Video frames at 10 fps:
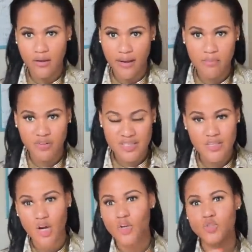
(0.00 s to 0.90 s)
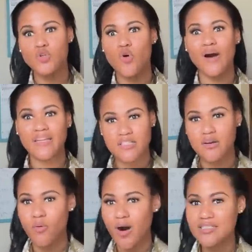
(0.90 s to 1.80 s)
Emphasis on to go. I
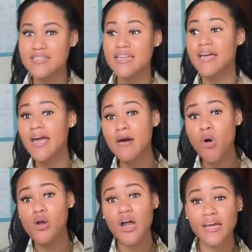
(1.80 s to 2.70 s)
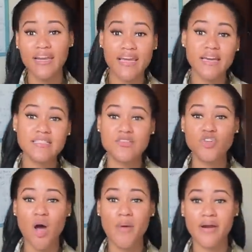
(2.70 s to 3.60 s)
literally walked and was like, hey Mona, can I get a
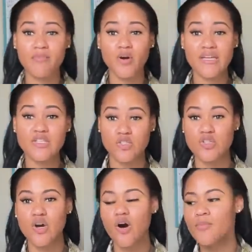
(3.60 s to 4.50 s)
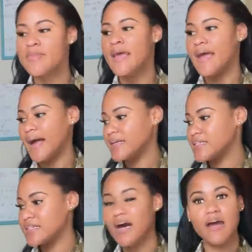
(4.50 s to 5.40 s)
strawberry mojito to go? And
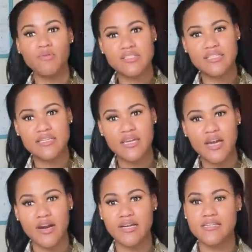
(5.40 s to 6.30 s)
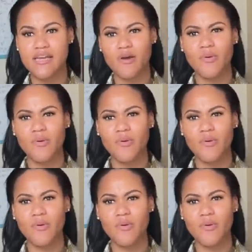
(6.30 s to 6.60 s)
this guy was sitting here and he's like,